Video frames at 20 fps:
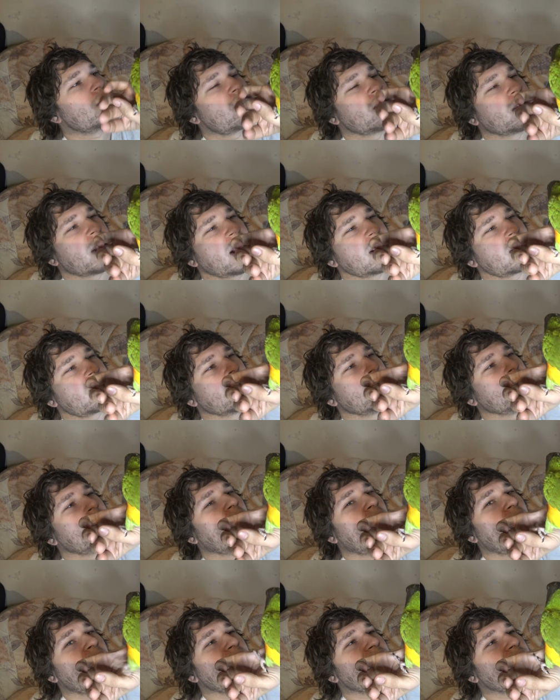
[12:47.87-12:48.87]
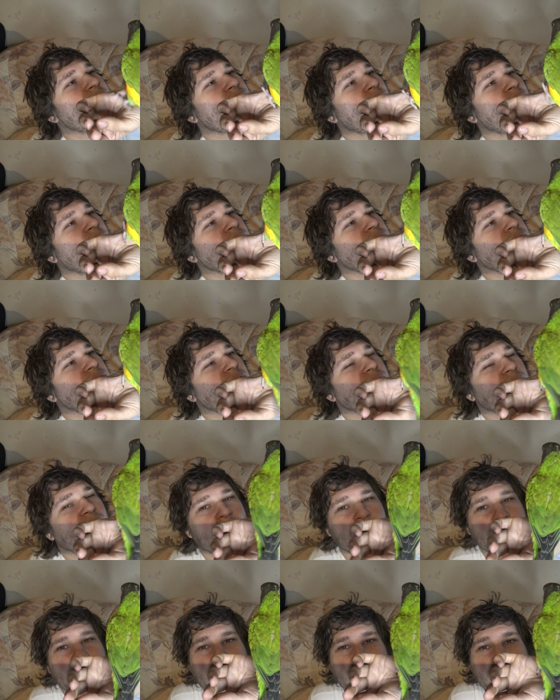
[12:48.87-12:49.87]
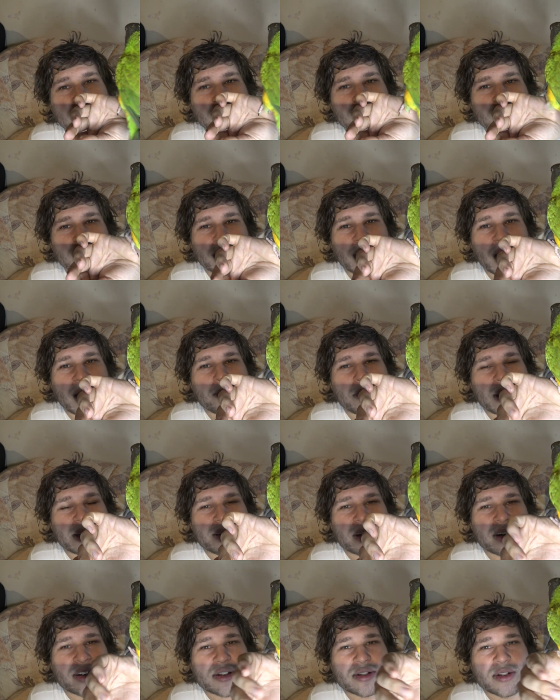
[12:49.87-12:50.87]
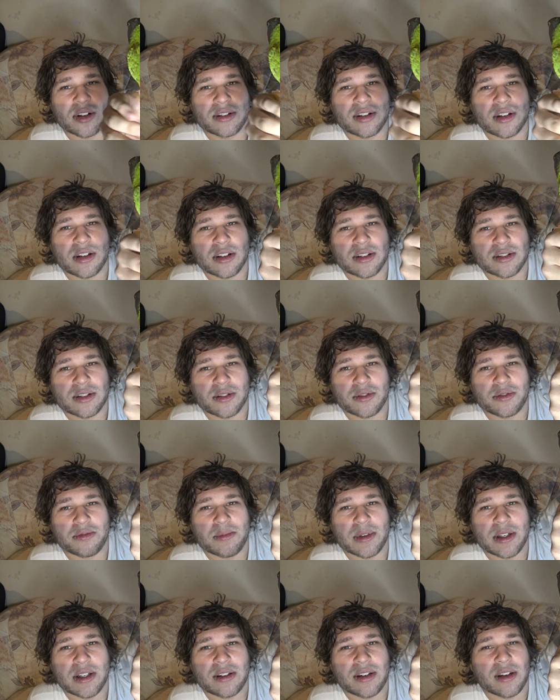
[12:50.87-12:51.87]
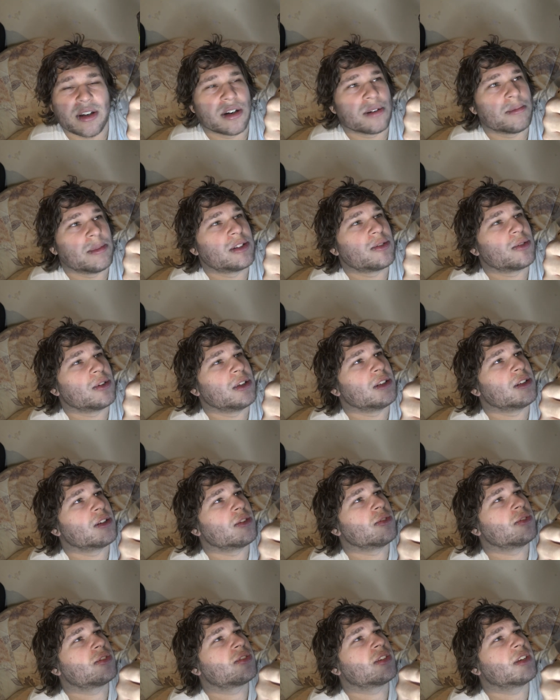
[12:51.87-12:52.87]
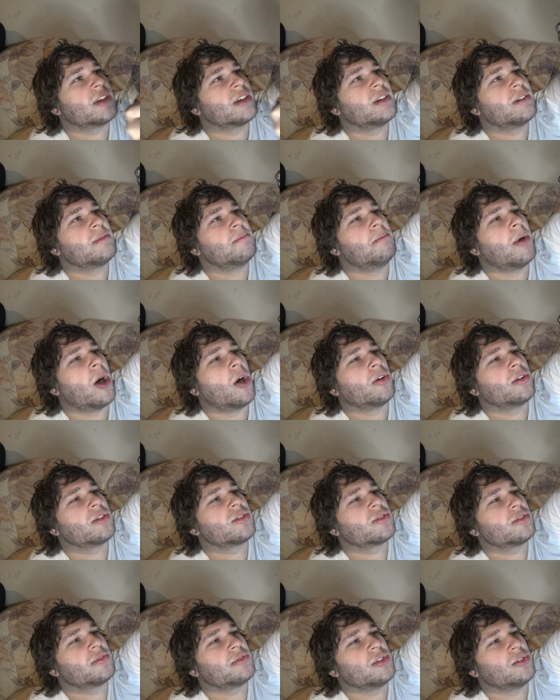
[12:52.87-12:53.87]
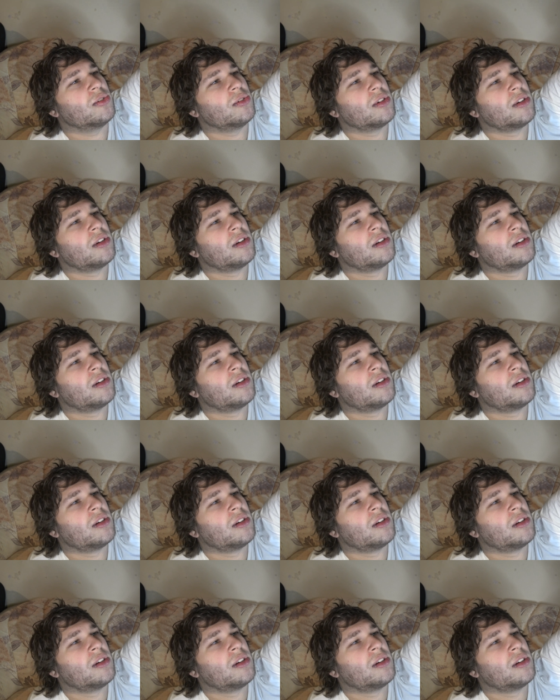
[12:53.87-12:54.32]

we should add some garlic sauce. I bet there's not a lot of meat here between those uh, bones of you.